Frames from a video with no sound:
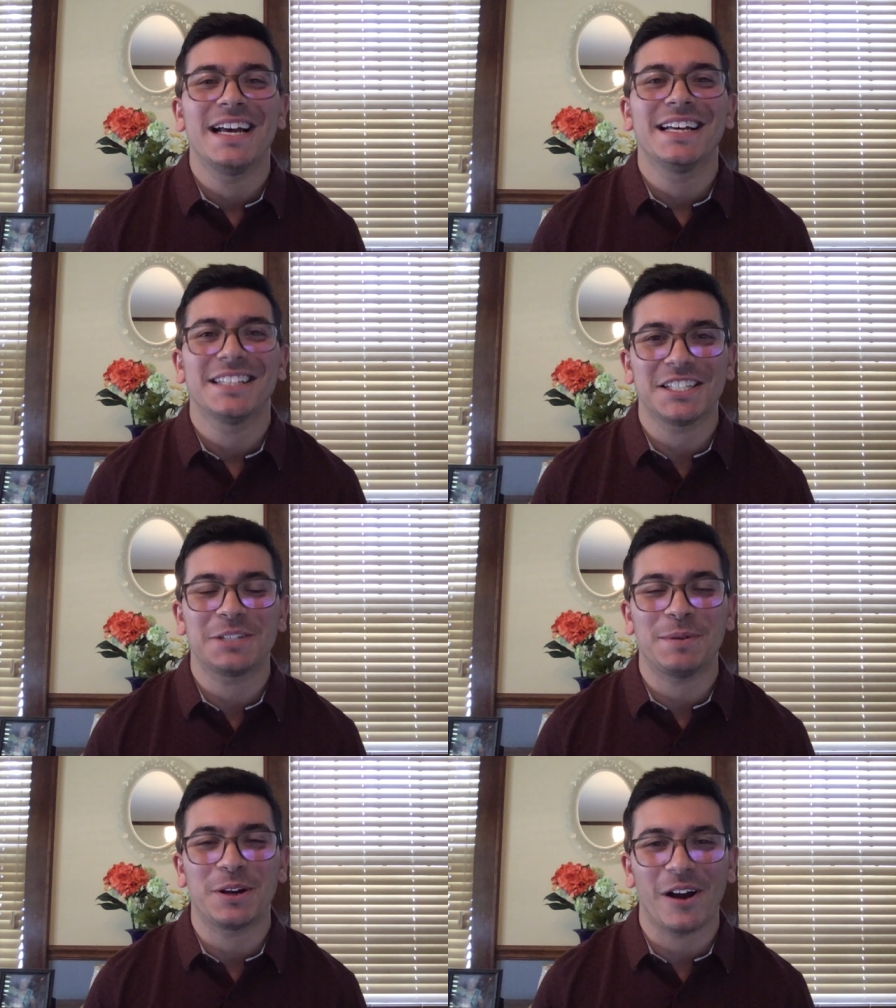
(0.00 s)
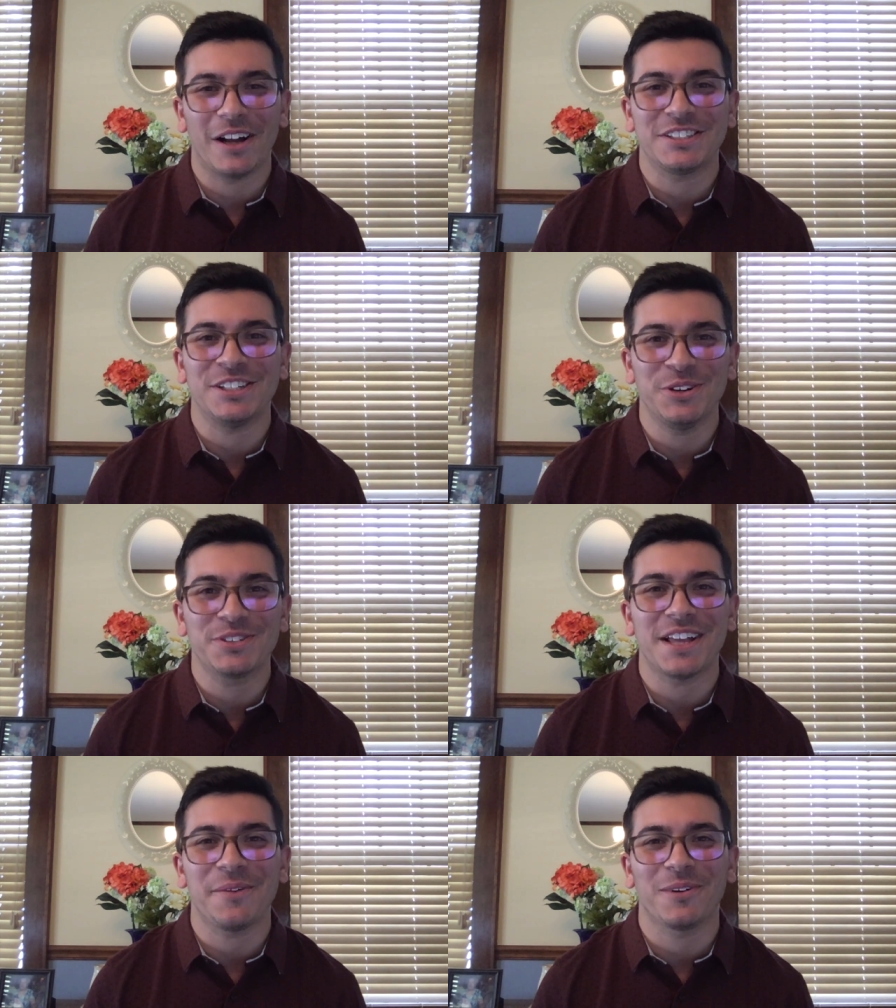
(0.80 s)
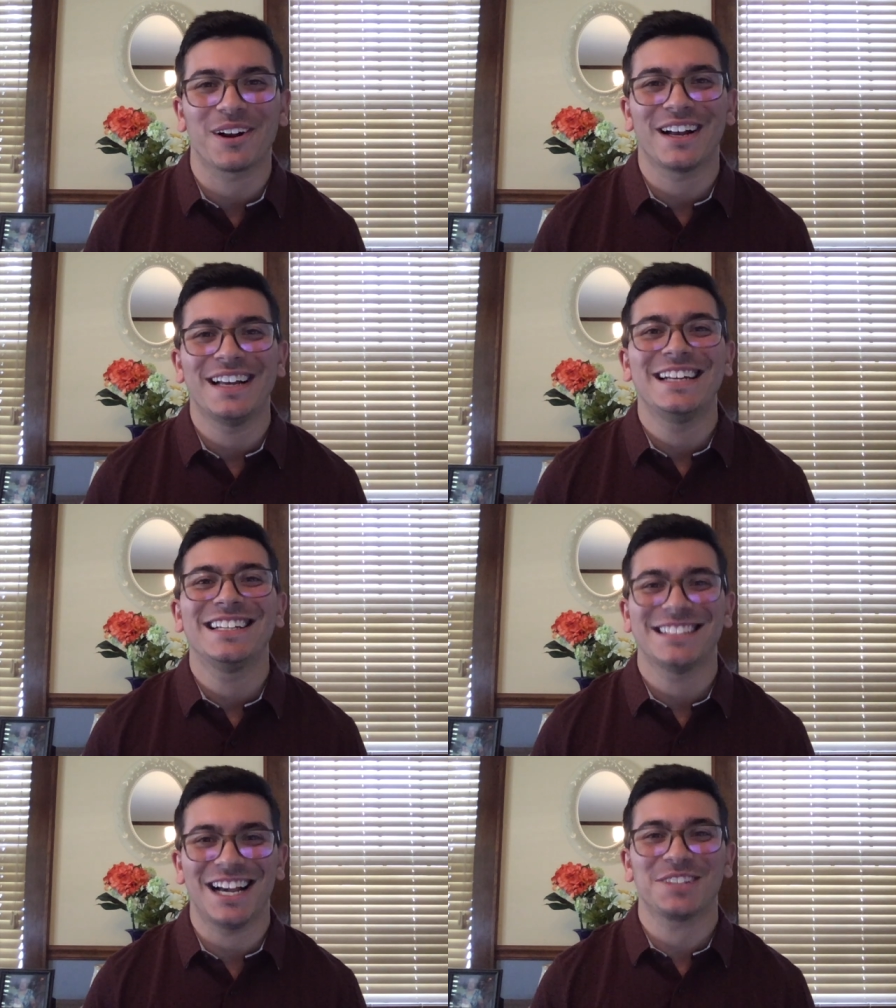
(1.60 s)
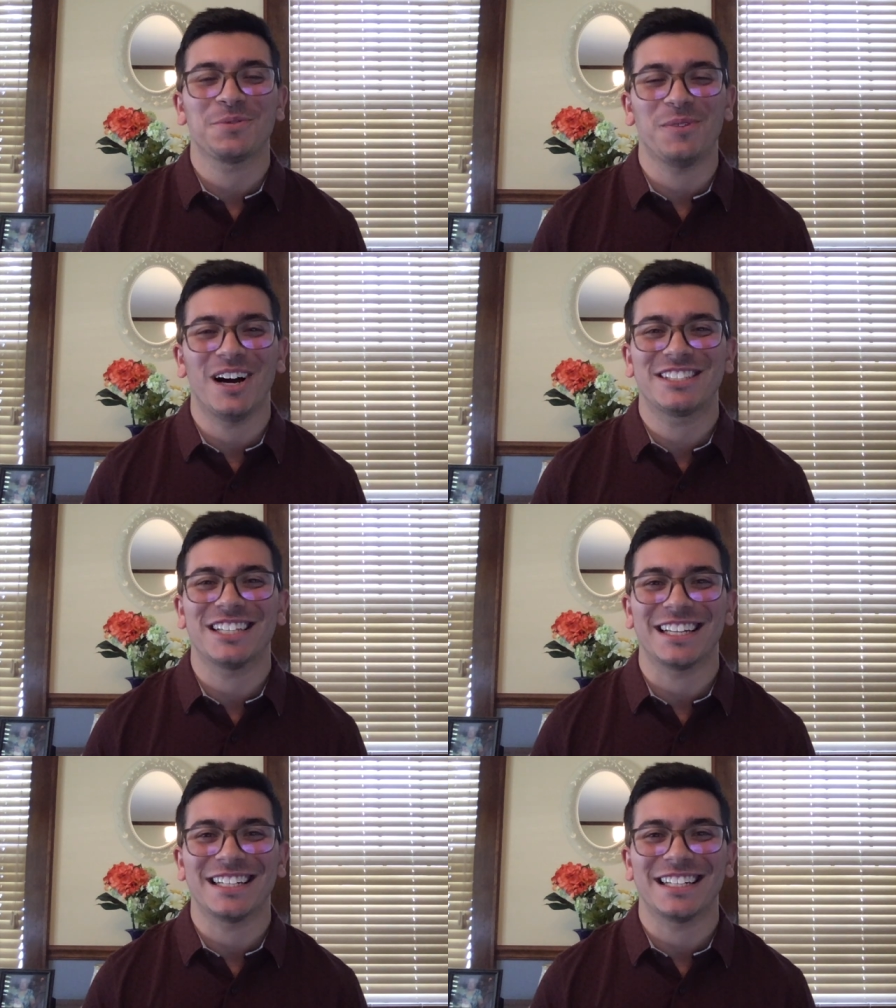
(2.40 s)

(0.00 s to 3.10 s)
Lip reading: This has been Neurology News Network. Thanks for watching.